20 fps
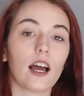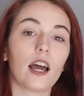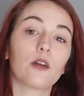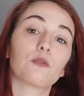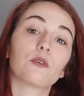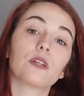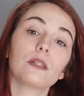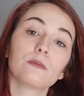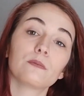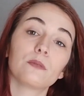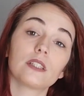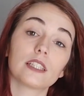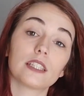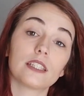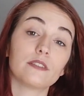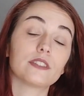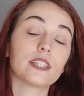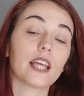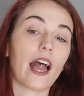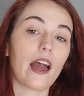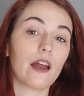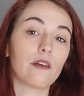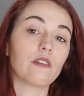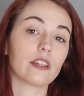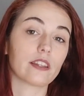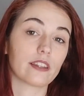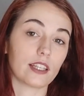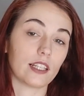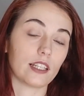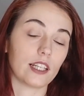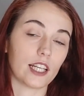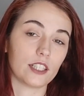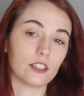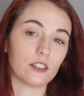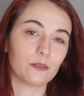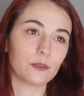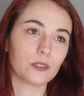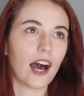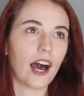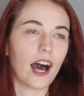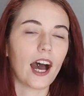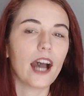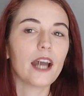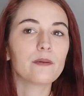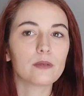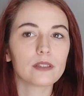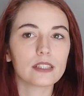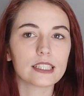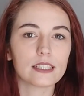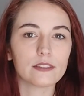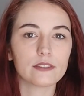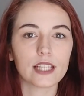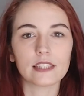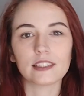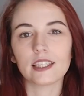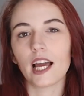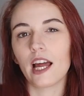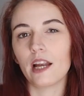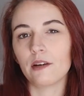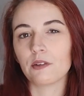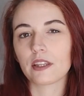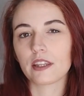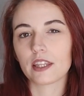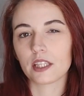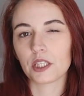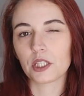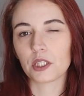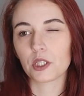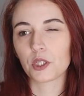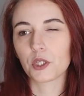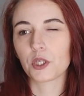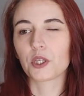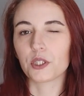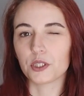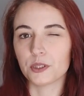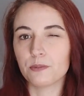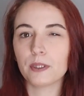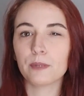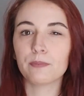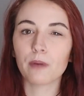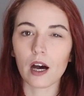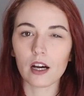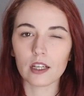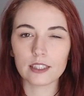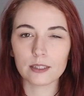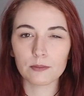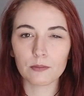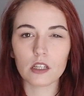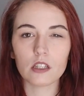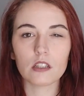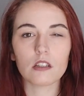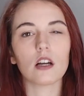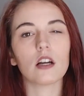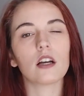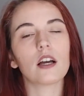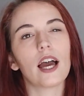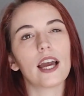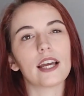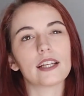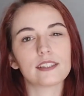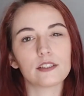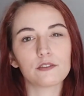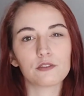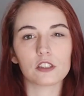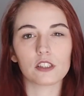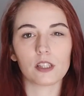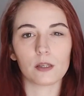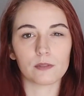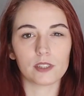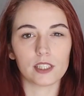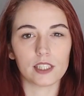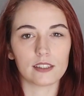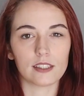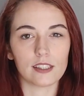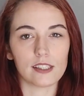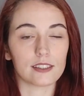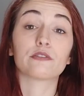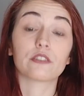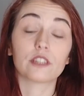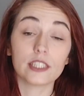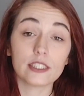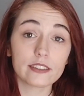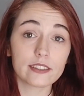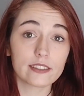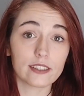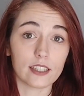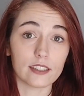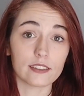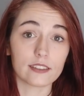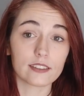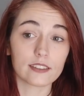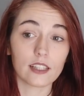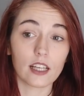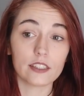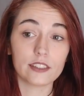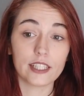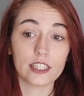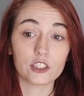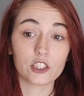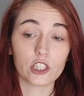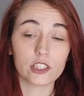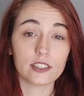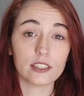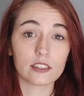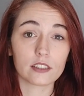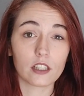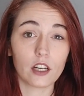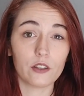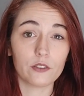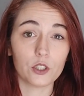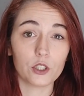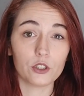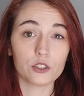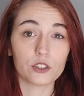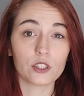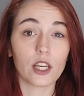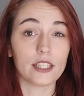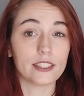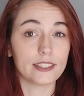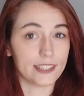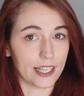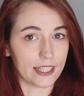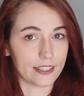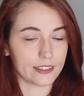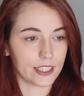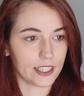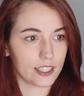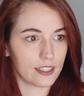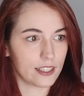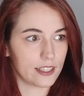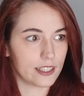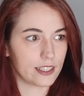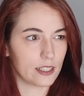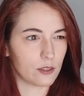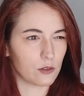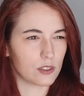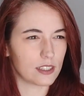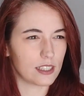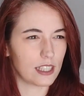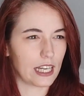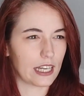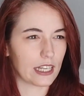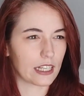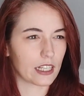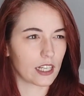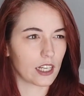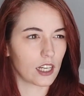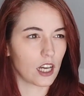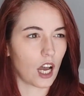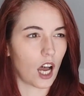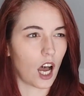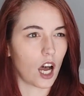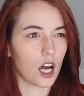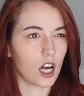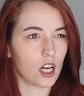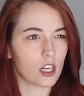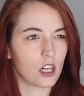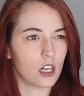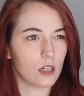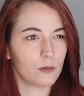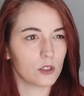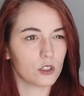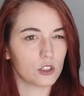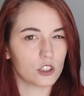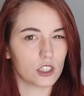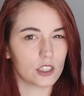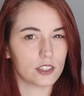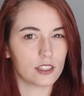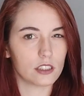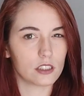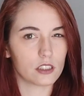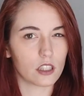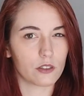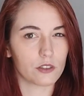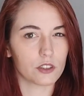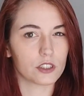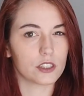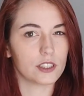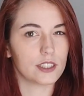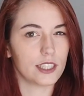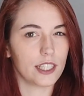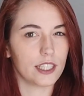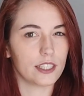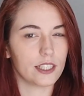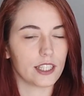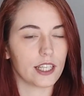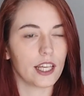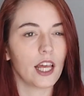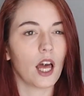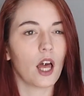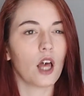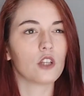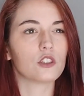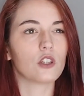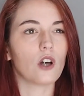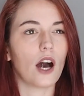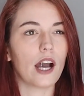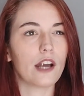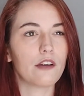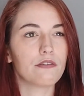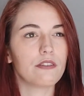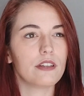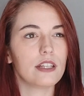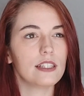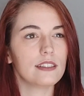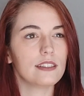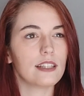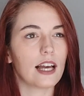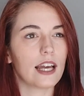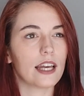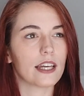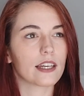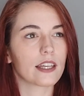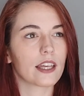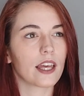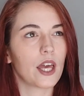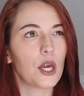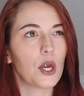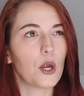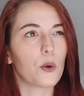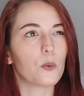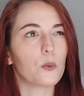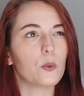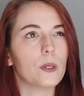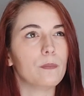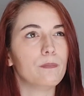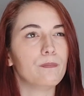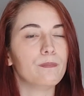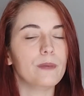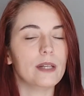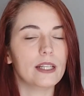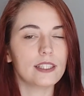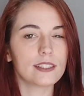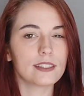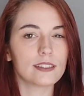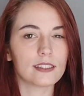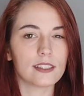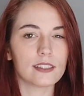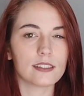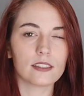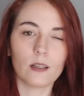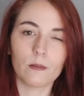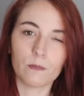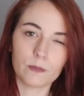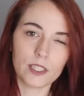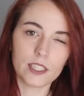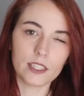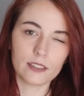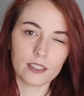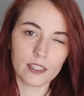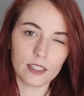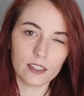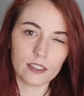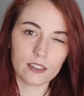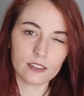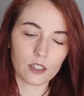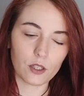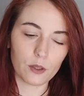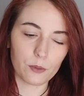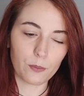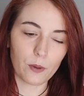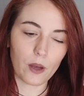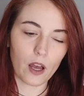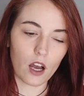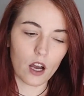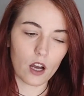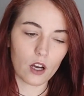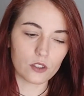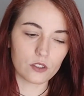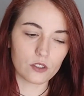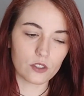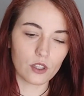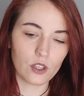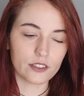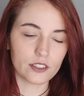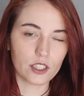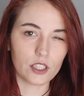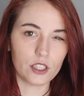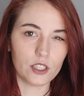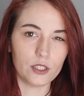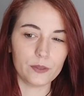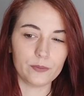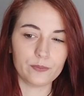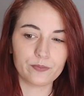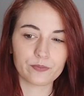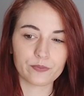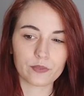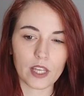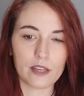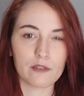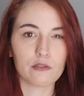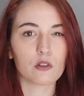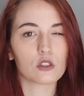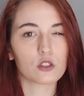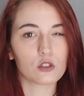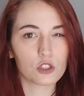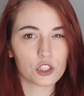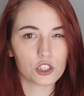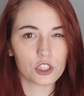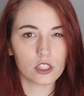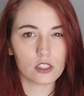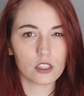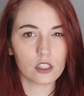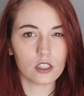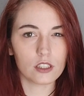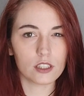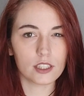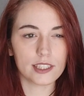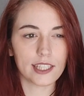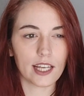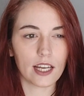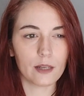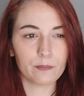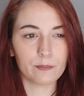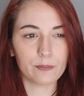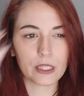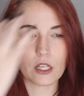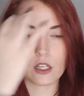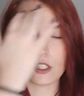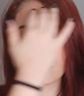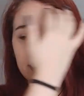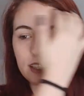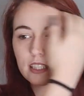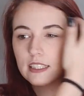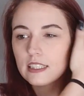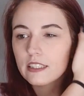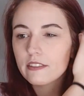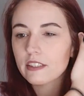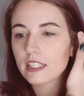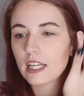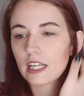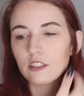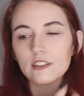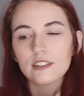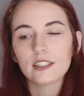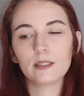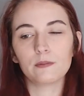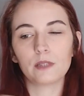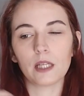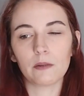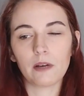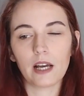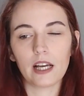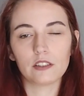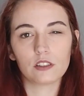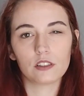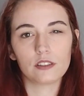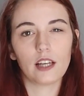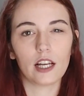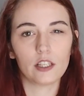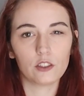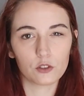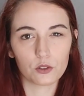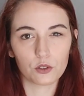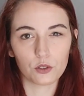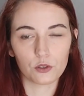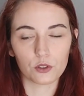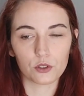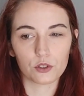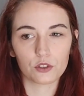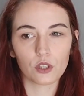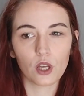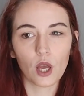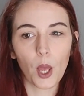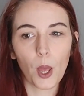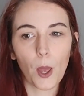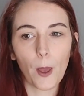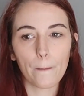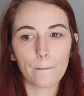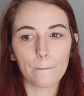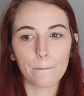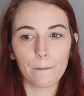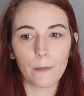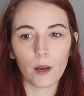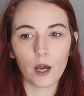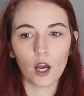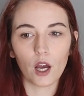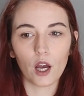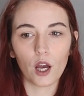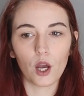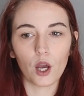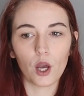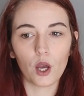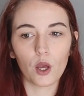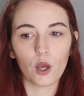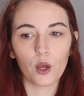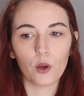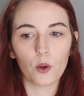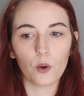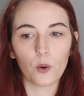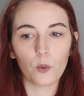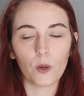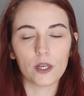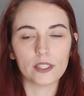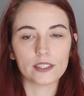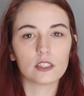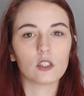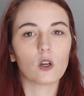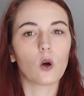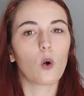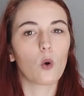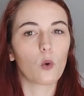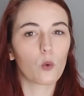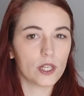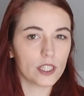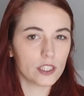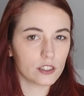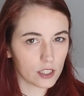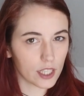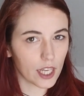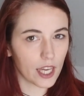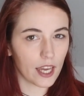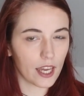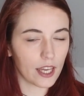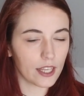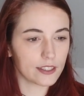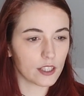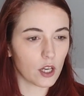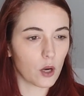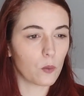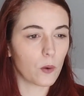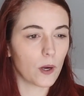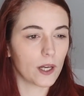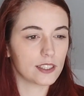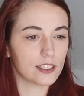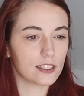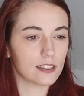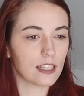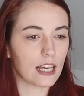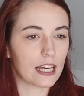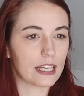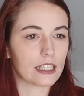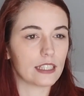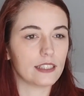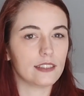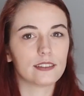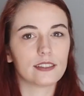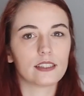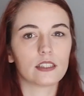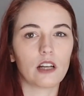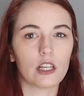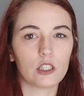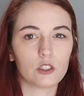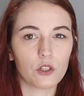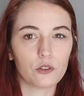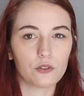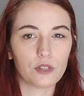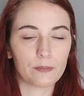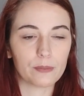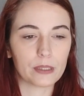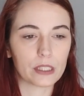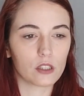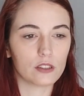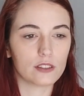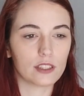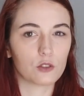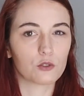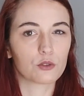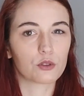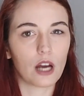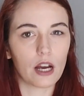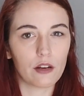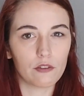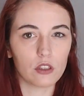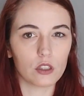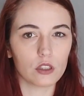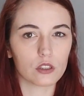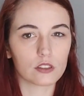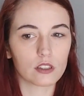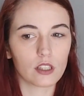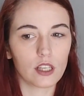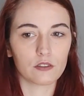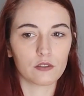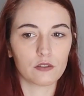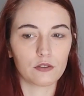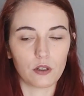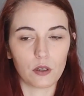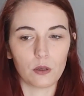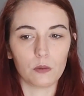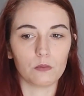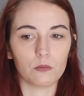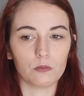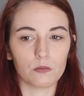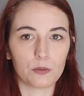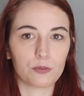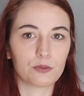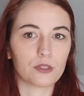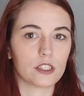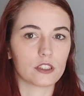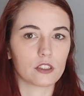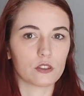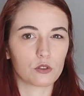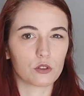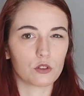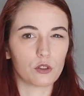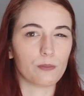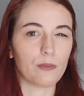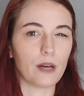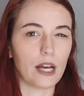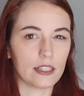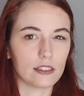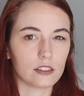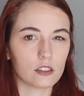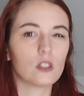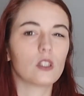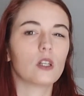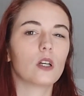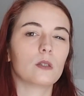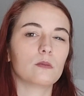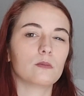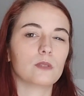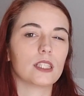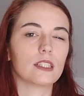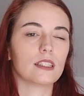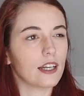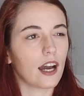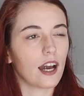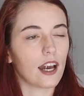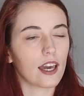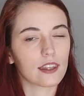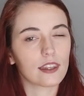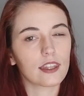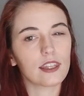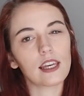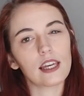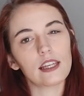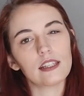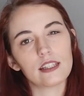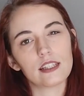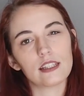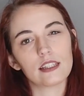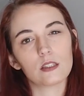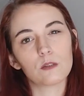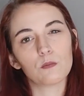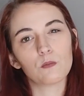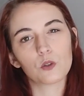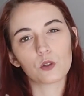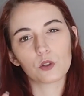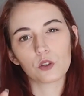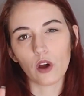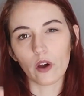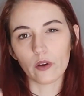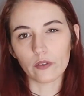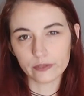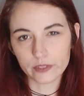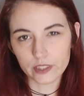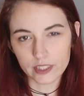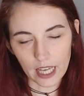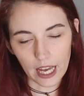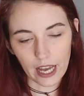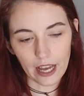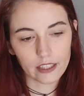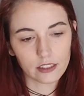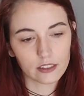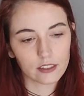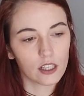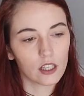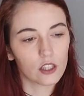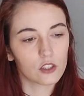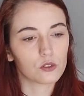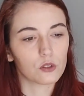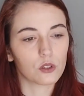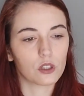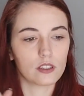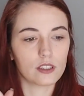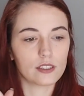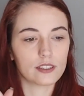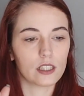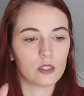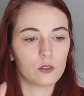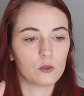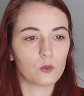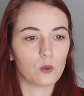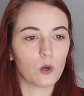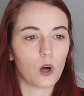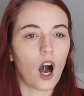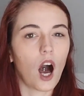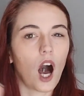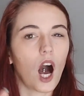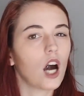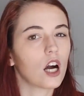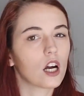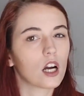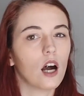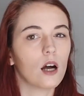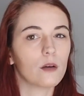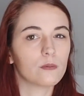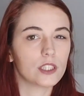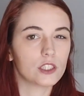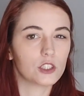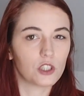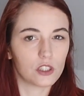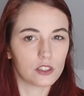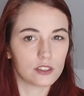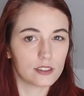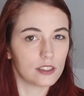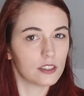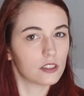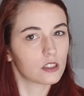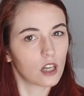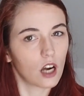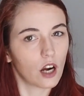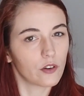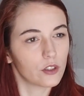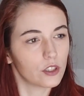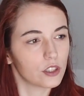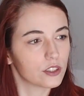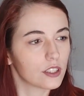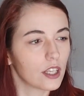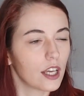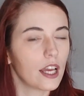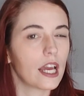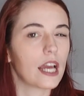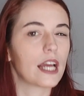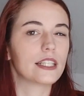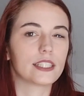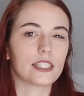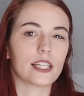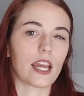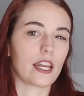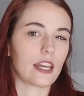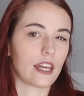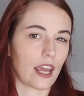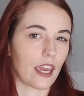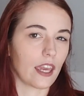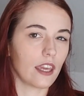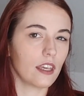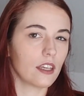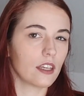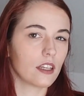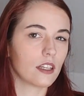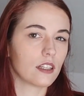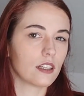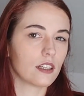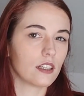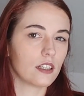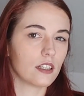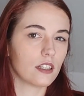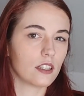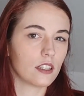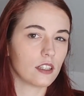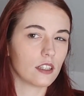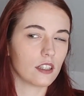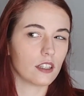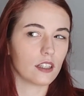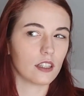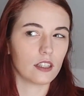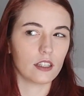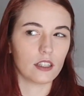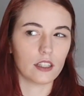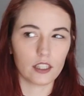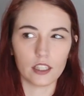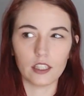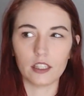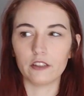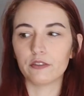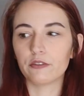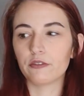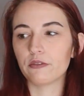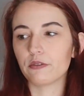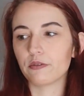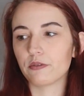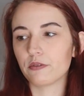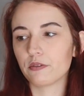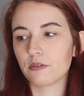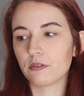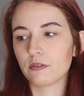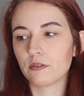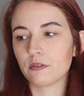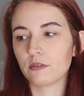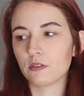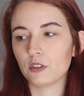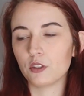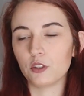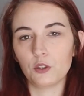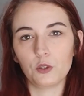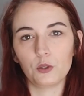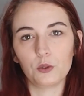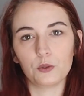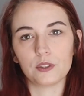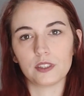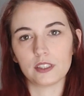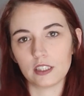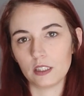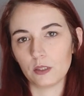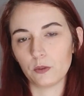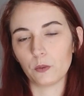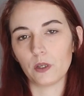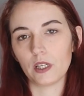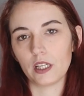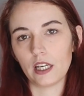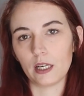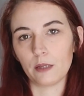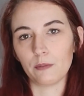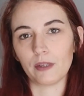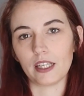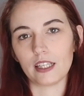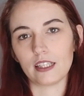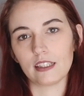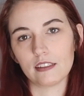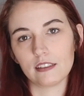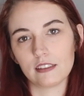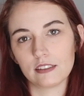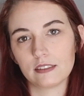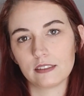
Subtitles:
I really believed everything in the book. I believe that everything could be possible except for some details. For instance, they just discovered DNA and I was like, how come you just discovered DNA? So I feel like we missed some details about their evolution in a time because they're living at the same time as the dinosaurs. But was it always the case, or was it like in Terra Nova because they traveled from the present to the past? You know what I mean? I think I needed more of that to understand how come they just discovered DNA, if you see what I mean.